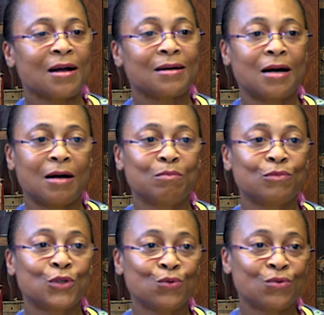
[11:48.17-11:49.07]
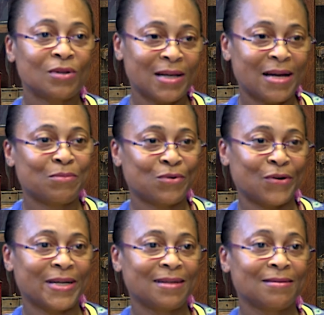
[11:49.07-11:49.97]
Come to the
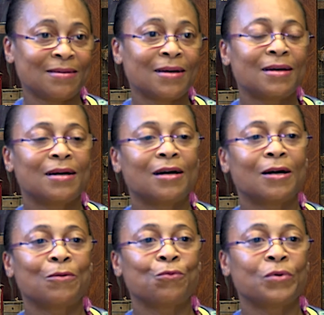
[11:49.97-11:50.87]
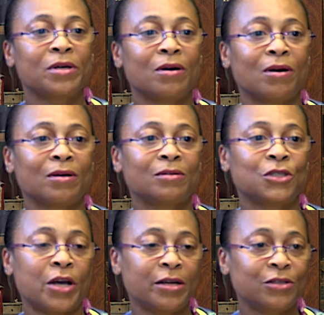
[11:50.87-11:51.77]
library. Uh, we are
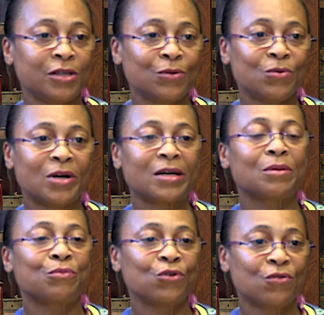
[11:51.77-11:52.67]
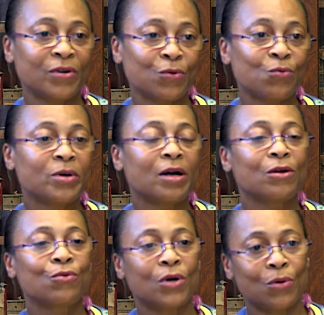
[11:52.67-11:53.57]
changing, we are improving, we
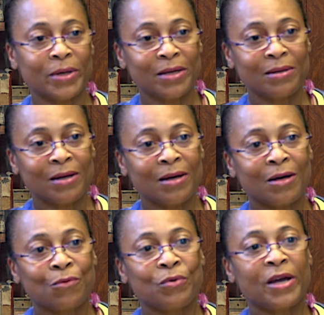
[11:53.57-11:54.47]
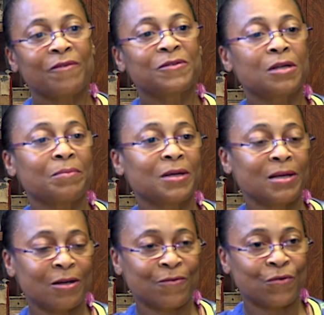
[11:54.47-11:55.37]
are growing. We have something
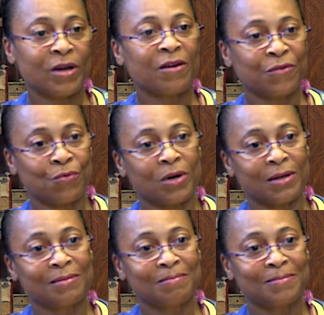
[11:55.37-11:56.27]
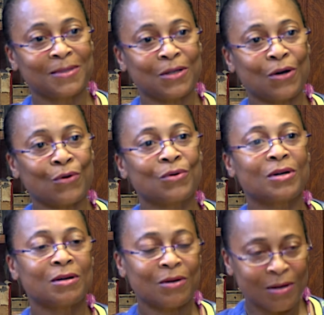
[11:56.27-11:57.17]
here for everyone. So Very
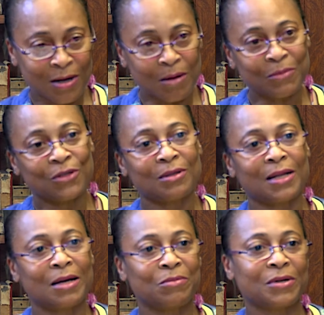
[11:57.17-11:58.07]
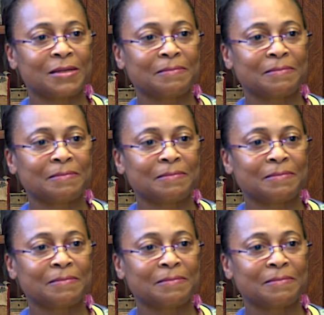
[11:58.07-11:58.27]
good. Come to the library.